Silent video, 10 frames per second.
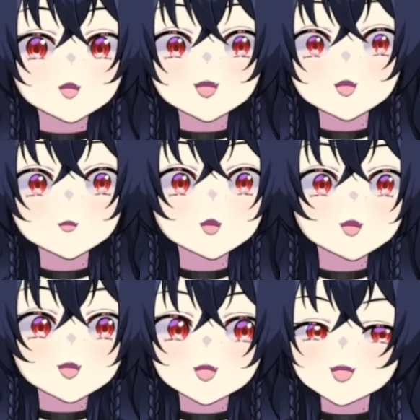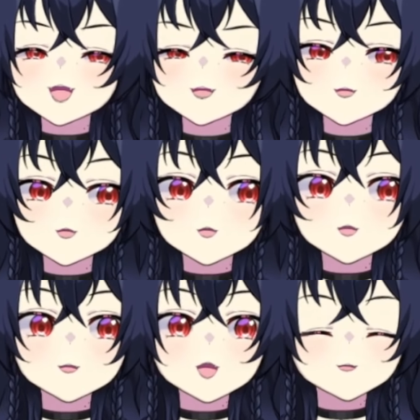actually, Angel
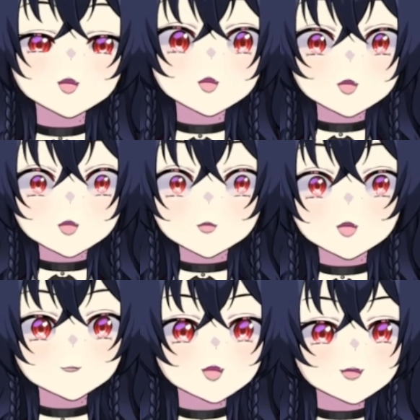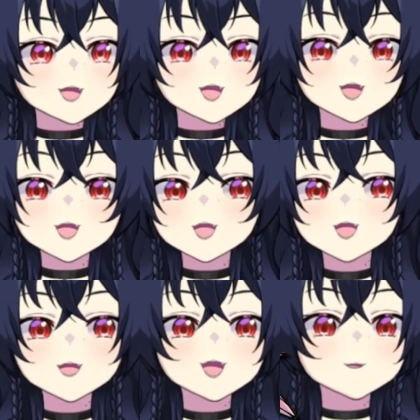might be one of my favorites, and, like,
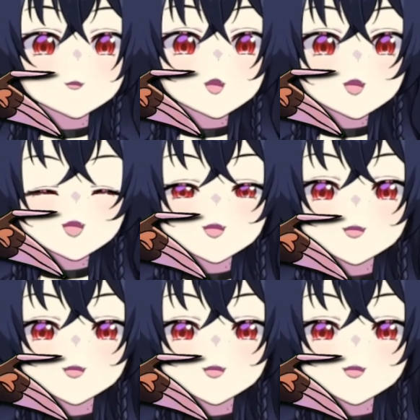same with Husk,